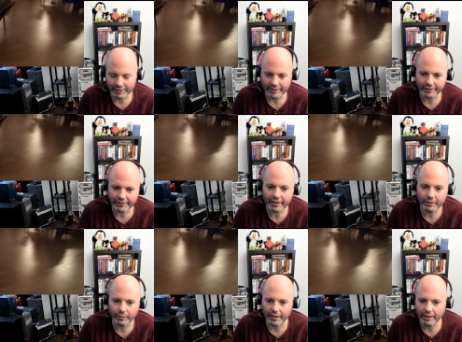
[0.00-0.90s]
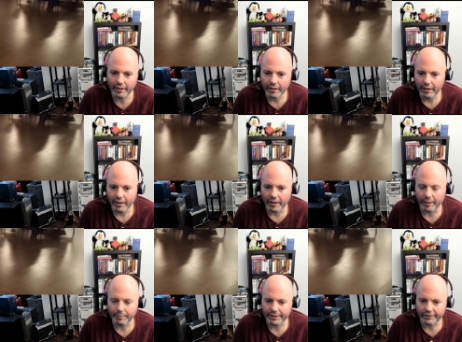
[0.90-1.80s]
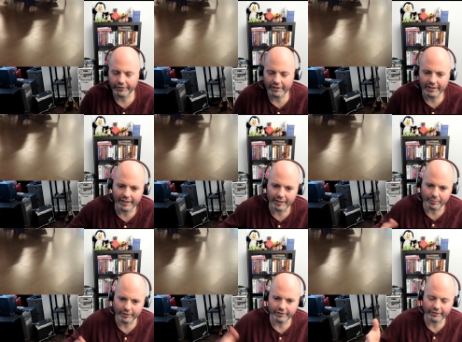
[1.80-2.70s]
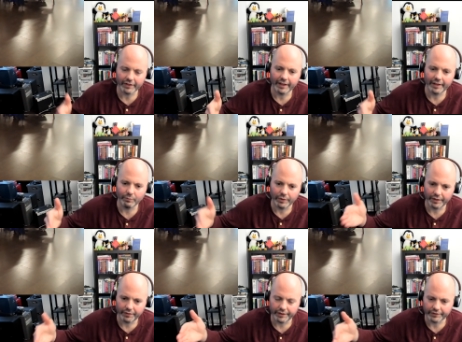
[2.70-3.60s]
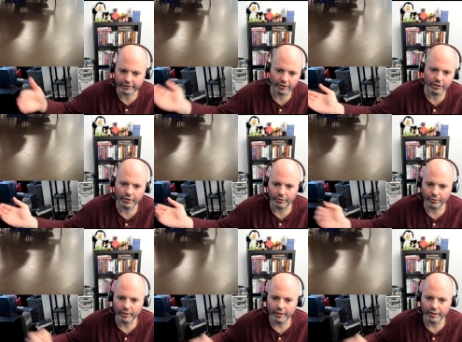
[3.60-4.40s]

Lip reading: is anyway. But there's clearly a point in time where things grow.